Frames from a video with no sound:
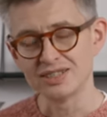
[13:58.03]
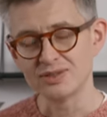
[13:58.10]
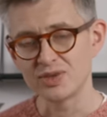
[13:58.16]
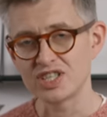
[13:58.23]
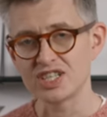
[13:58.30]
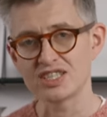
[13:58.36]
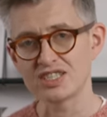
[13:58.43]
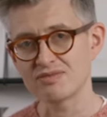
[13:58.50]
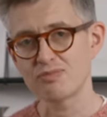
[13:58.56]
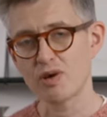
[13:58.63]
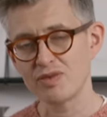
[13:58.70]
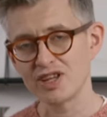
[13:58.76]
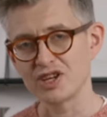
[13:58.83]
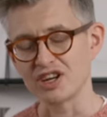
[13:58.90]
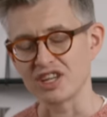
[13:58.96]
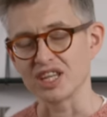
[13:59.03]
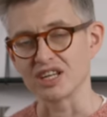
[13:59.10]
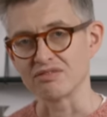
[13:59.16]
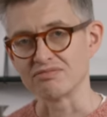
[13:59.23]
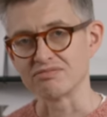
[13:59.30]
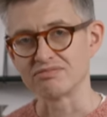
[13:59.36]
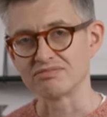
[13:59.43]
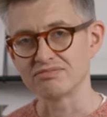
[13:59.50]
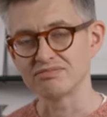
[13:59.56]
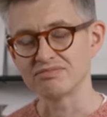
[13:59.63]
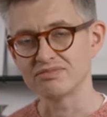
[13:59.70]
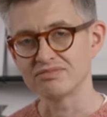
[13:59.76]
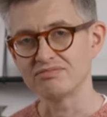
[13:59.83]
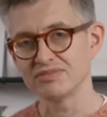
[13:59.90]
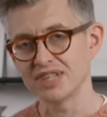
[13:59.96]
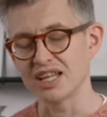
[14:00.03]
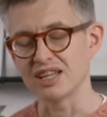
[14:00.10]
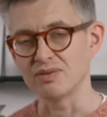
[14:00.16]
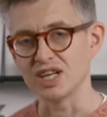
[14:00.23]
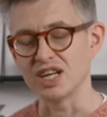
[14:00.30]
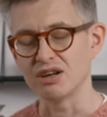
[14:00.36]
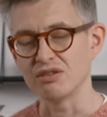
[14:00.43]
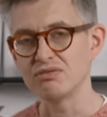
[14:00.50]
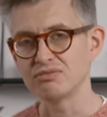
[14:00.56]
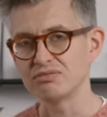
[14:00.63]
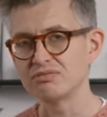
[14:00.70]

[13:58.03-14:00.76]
which is probably a good thing, now that we know